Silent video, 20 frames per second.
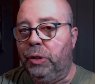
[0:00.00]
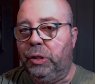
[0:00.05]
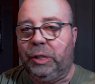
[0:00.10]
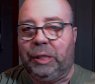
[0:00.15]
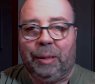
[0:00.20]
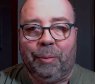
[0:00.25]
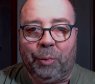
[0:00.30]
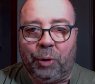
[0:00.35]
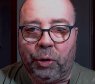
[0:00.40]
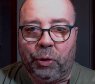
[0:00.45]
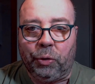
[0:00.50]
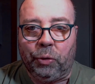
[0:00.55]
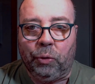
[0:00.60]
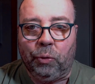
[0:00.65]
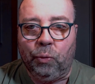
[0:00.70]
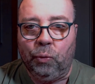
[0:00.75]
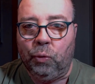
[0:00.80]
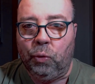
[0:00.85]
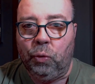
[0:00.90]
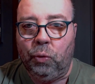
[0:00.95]

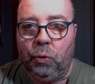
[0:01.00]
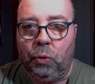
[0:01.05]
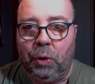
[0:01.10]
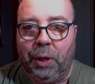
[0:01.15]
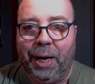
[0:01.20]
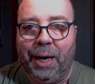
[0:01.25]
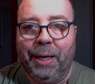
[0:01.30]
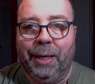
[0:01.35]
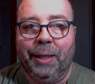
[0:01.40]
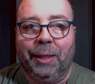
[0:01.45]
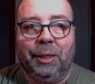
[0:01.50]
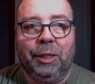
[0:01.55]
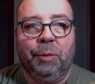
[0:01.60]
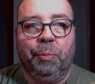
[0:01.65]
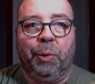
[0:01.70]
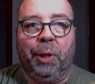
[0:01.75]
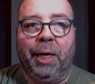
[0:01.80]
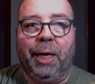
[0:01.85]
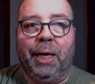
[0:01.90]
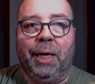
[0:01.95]
similar rule and
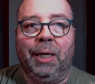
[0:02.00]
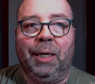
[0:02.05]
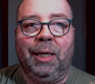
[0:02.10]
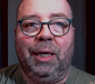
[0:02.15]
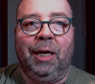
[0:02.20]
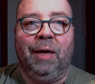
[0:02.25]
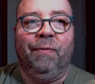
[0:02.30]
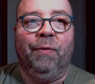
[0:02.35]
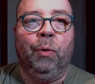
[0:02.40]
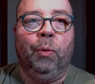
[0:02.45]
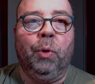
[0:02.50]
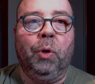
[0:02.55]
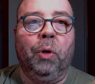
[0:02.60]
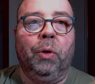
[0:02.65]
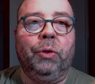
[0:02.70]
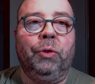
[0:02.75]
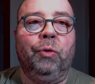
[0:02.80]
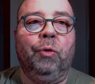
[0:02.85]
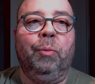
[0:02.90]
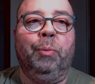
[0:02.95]
explain if it would
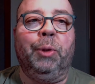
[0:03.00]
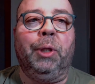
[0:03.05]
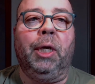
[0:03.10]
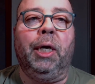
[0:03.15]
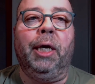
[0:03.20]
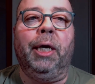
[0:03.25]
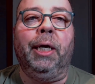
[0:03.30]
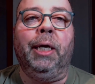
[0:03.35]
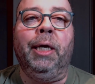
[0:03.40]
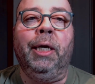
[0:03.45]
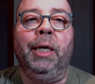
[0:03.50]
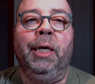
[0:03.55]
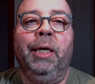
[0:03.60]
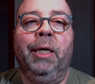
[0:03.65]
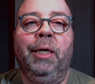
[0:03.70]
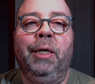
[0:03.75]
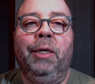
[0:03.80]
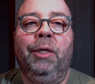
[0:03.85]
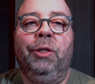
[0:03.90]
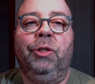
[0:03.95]
also apply
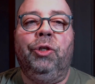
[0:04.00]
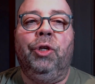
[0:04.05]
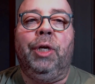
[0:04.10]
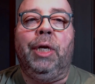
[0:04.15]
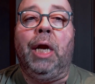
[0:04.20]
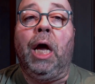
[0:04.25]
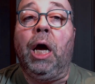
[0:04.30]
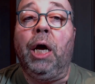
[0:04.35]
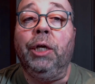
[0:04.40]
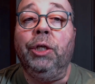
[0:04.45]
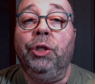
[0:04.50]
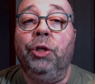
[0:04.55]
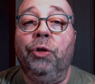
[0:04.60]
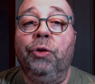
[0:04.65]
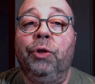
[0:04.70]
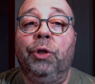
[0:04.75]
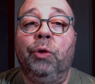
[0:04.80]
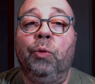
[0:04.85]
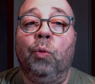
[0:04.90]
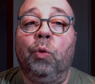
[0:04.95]
to non
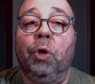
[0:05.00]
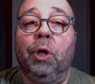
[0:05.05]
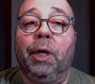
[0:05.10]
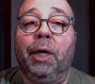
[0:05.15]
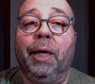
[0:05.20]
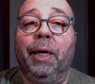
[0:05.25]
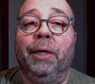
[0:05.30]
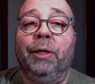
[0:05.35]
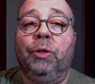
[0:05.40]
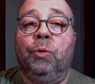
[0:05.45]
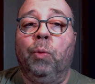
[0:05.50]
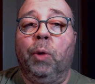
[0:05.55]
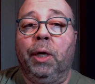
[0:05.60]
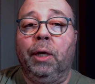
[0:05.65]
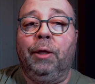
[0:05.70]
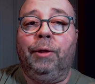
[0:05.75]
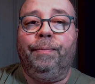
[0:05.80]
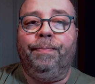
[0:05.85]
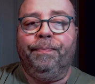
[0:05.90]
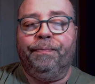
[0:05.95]
union work as
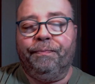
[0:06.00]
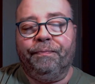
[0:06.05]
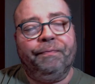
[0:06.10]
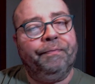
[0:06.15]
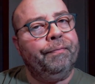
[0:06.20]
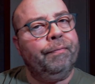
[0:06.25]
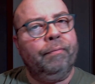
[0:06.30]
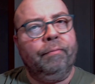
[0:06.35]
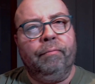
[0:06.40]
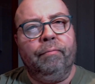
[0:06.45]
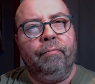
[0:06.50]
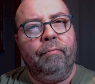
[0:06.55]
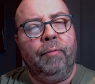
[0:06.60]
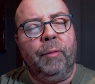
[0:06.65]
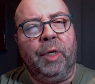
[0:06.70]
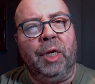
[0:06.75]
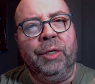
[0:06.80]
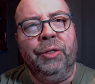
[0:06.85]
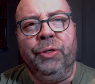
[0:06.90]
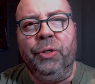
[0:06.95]
well?
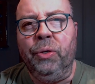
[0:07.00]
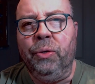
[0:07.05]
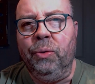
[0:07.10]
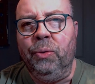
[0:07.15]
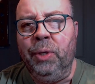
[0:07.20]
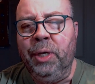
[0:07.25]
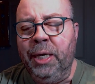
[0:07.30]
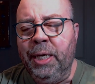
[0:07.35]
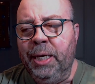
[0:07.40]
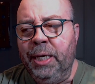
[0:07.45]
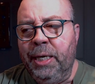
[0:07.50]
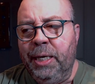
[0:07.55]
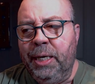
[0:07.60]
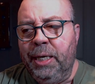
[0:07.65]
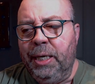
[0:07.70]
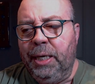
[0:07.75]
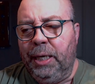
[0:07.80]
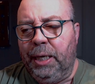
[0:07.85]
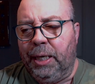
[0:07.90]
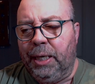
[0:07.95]
So,
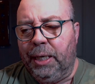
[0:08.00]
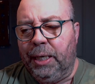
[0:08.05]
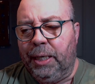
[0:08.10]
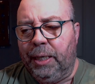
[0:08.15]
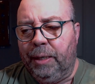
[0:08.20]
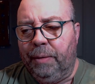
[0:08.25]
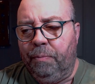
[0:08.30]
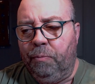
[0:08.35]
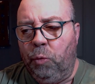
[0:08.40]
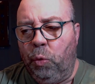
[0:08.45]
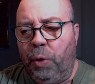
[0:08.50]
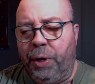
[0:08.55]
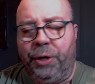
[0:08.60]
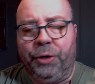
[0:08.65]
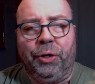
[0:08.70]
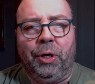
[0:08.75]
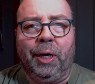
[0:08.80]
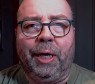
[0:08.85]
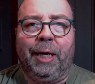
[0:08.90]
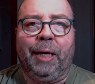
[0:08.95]
um, what you're
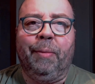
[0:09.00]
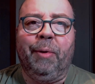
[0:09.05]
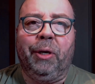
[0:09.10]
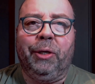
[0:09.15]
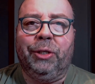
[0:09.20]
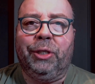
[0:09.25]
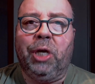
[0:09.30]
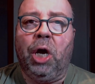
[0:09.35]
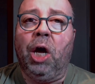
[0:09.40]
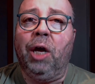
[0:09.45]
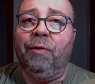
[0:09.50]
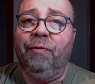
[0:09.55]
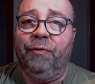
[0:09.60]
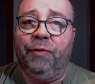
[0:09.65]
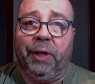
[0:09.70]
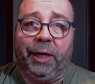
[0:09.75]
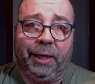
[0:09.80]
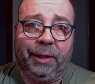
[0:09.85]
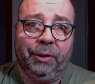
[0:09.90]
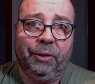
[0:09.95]
talking about is
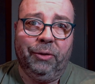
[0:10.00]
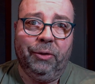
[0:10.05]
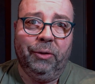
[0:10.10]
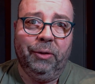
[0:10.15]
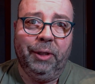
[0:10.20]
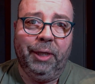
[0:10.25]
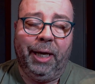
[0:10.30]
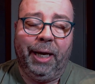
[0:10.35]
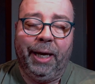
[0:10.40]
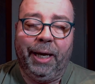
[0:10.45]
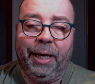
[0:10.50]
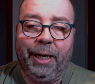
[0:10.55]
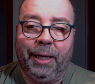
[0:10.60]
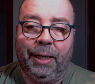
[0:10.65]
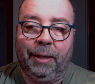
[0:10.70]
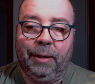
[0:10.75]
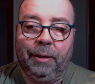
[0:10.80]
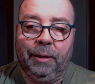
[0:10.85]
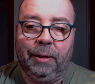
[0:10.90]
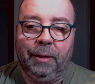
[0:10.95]
conflicts,
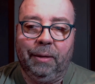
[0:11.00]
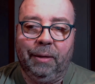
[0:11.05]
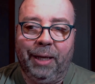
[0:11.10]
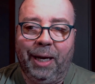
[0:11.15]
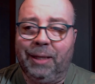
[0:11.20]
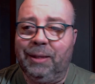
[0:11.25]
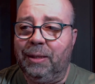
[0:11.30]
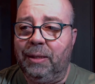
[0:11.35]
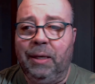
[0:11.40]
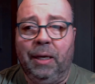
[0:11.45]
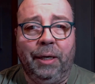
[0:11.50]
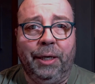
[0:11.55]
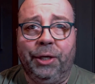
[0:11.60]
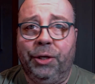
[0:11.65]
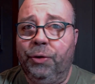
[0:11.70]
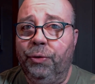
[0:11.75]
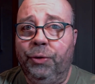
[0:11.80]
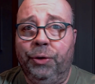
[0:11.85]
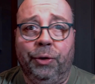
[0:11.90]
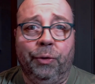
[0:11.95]
and that's not a
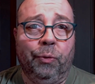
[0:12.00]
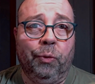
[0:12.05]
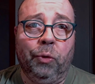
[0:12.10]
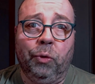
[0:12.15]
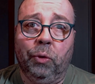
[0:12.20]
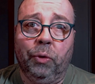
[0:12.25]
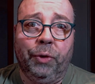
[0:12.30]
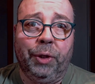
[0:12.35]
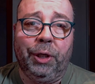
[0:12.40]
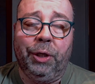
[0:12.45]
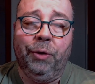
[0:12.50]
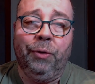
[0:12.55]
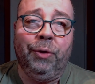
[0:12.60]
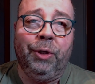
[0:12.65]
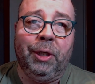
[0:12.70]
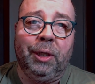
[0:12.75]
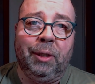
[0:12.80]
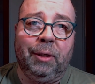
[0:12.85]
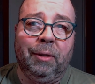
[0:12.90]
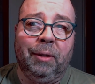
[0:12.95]
union rule. The
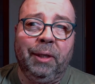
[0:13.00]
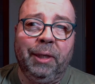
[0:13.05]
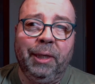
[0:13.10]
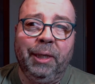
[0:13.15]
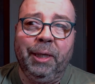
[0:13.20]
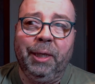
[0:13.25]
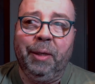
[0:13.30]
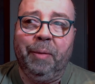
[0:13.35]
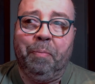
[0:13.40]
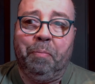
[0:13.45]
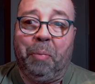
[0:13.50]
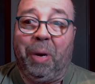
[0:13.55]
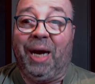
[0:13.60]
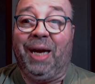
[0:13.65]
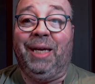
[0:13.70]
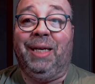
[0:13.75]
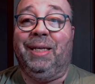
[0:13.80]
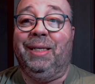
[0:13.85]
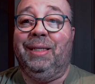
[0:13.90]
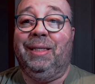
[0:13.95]
union,
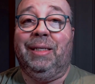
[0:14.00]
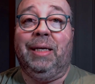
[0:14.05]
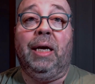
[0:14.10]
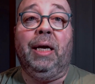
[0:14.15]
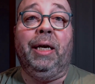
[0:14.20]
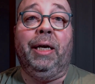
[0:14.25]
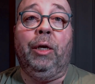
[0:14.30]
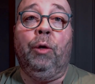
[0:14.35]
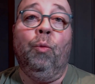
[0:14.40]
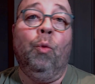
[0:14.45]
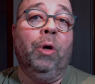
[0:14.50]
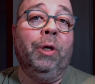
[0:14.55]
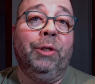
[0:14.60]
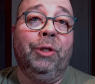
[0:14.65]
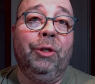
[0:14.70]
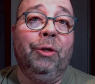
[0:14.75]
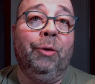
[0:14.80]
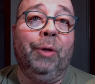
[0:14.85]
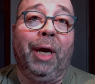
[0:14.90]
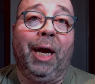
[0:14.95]
by design,
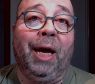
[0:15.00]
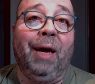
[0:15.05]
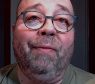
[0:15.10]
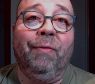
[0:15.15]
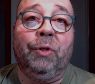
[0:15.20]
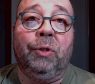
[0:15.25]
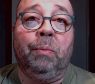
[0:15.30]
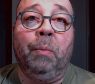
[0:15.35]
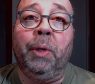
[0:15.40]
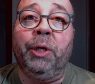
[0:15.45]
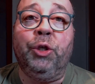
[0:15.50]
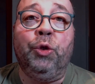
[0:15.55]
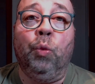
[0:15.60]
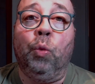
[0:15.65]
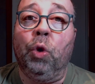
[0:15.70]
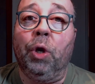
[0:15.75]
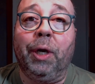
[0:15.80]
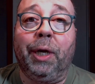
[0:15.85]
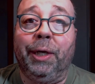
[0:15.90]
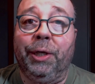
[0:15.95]
wants you to have as much
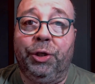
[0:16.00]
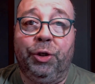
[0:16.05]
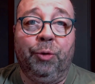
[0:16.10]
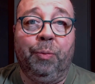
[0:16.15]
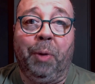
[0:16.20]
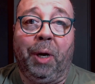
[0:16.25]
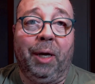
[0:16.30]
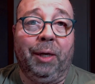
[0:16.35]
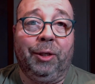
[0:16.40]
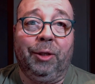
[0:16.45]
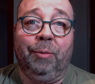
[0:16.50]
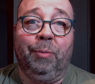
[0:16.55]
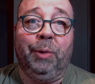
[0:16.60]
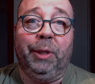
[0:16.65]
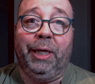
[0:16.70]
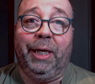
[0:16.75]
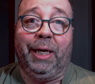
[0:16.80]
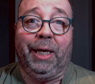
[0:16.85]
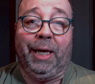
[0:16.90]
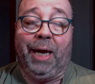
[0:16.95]
work as you
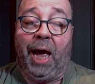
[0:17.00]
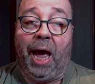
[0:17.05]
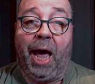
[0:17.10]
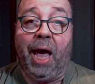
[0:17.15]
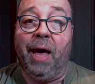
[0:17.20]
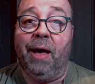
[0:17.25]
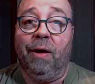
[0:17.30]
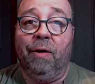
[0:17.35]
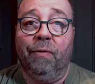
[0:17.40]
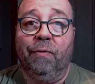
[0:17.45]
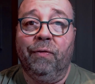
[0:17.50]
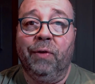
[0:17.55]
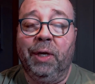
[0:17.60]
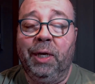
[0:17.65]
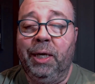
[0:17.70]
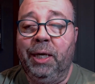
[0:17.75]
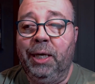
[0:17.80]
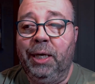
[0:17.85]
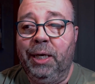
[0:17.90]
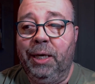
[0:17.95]
possibly can have.
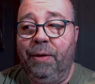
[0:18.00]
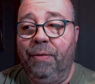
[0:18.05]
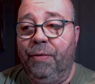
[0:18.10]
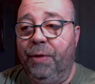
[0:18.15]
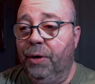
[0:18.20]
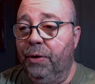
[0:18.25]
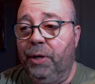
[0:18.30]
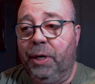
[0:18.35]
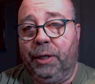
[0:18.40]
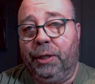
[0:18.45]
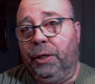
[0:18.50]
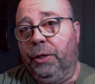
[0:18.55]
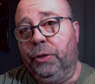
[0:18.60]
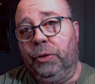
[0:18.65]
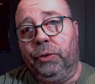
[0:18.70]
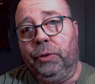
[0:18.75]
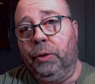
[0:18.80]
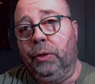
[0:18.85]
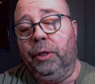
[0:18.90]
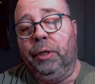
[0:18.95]
They're not
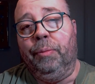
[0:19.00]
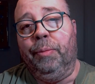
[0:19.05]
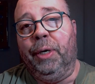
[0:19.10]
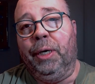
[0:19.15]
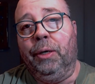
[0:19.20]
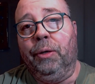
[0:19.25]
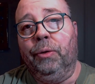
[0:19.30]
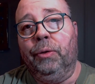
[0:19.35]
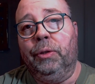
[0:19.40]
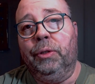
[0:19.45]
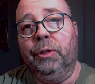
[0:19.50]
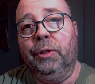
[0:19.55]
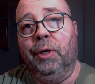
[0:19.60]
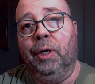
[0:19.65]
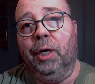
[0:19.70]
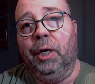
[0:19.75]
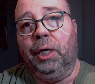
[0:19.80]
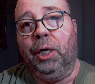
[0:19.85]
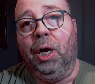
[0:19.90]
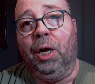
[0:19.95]
concerned about
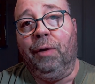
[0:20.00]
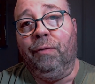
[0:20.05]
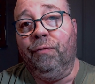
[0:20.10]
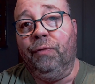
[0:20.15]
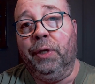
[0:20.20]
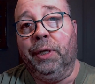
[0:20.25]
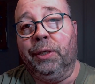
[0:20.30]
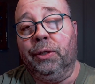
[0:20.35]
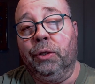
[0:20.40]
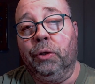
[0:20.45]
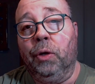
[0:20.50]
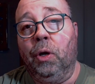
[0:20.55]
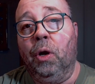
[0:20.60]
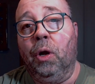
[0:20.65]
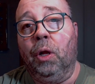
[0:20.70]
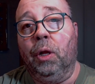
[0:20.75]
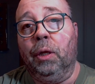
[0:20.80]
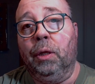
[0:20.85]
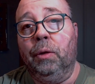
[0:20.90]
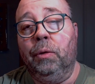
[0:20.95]
uh, conflicts at
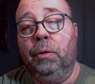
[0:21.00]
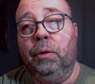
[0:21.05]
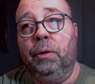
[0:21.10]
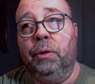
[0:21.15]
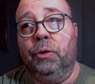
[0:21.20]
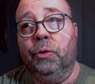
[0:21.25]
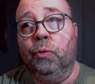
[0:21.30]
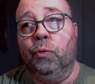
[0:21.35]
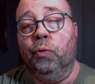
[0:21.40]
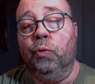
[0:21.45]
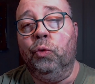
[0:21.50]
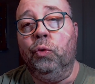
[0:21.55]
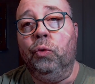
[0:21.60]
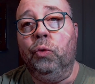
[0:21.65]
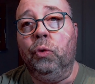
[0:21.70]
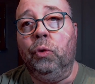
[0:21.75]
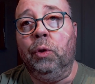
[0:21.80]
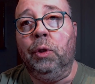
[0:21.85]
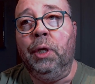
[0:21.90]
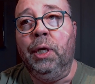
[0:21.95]
all. It's a
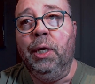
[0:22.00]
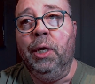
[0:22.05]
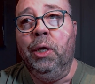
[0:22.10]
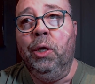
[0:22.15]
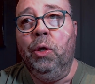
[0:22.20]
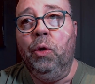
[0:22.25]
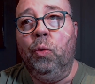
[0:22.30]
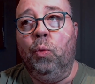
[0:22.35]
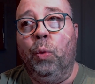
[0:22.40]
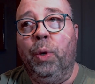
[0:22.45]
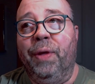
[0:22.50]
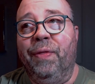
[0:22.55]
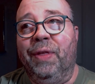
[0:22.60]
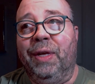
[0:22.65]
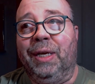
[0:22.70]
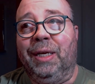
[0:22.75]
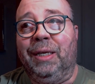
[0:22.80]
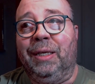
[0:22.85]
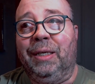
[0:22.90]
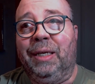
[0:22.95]
rule
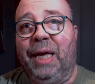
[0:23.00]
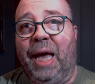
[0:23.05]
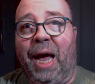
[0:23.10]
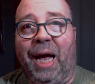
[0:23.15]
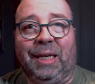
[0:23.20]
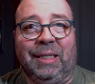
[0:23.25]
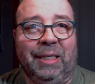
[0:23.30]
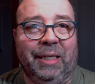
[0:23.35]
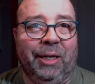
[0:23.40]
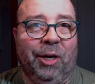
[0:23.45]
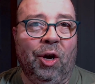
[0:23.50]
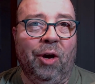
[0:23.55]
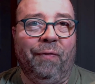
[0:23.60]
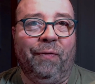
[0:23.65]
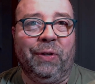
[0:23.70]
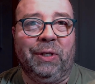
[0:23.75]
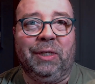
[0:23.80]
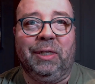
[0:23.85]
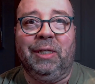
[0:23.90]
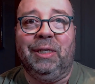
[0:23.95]
within casting
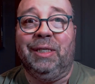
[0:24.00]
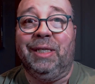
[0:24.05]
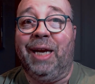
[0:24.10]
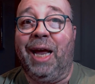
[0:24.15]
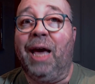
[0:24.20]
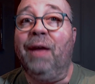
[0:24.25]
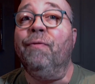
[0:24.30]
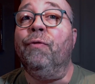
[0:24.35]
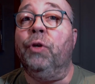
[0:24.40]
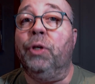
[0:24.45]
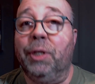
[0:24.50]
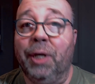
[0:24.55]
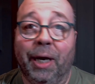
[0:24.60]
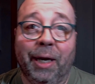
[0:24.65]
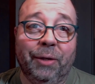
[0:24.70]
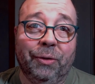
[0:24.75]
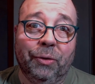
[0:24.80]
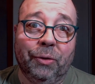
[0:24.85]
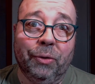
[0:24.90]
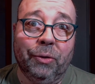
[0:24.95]
offices and
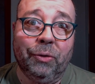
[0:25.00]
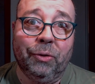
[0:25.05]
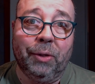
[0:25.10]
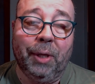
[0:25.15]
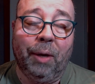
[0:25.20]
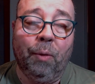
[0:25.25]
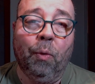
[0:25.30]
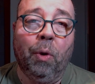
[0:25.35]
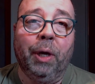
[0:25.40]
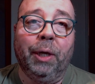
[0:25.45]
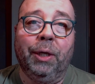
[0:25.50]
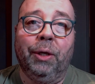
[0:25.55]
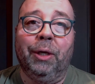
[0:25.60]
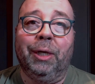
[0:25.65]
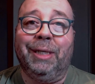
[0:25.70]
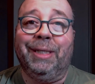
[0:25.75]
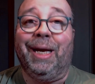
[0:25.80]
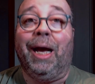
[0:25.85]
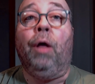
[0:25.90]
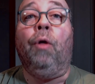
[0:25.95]
advertisers. They want you
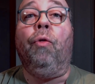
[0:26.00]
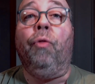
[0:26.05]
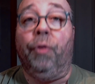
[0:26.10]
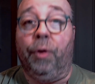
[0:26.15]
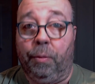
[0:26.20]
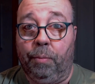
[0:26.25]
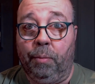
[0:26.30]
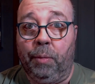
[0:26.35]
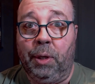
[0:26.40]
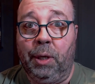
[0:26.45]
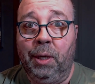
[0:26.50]
to tell them